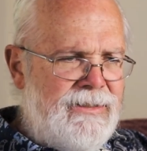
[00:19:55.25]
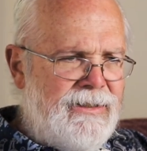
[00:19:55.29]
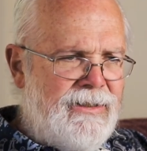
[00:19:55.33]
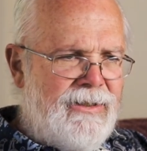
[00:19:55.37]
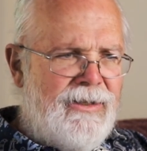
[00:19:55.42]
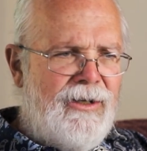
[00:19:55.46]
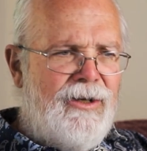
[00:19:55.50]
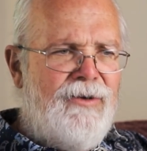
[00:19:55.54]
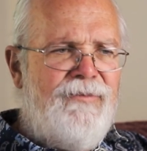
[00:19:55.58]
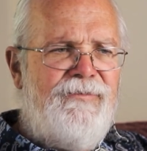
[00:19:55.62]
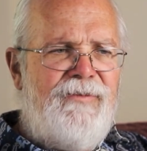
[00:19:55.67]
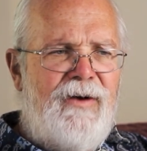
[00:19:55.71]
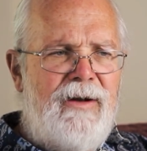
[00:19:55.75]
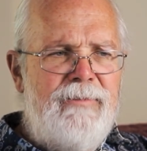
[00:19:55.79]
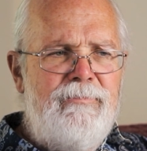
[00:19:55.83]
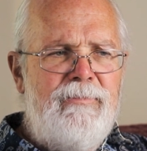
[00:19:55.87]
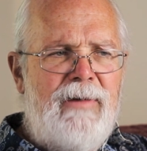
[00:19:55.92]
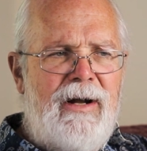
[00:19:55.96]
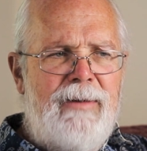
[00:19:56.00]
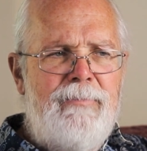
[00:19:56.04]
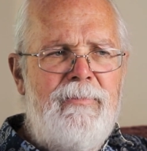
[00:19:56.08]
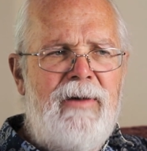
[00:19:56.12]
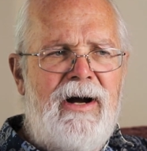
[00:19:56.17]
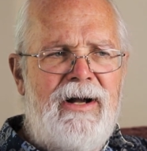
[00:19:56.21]
clarify in
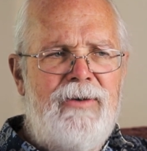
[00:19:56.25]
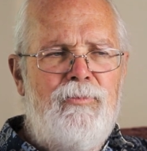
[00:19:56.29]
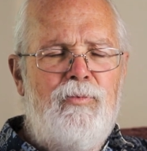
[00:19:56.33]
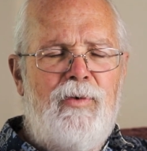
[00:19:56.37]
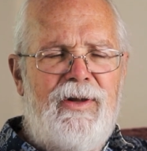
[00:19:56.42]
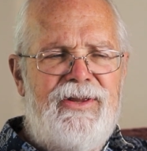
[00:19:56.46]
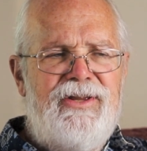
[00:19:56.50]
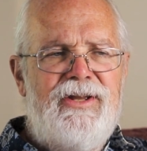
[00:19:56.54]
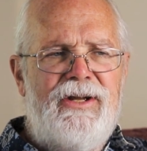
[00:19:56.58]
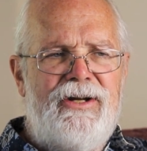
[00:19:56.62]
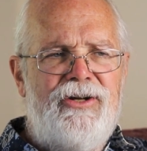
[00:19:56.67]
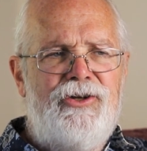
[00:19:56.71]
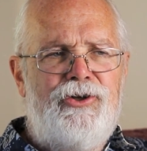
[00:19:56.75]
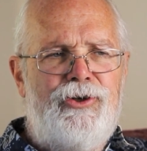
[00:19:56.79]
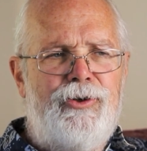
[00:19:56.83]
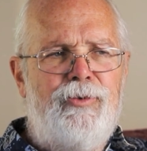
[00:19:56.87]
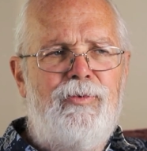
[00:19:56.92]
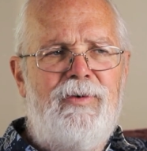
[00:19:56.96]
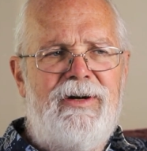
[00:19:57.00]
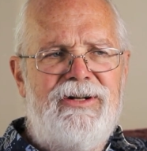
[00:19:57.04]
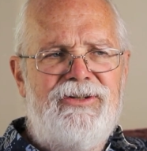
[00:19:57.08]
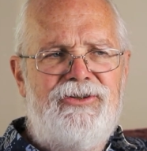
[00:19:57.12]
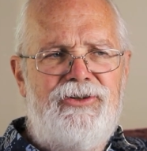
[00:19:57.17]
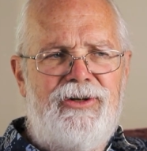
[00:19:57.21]
my mind what the issue
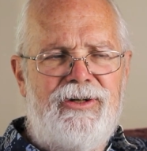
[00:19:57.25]
was.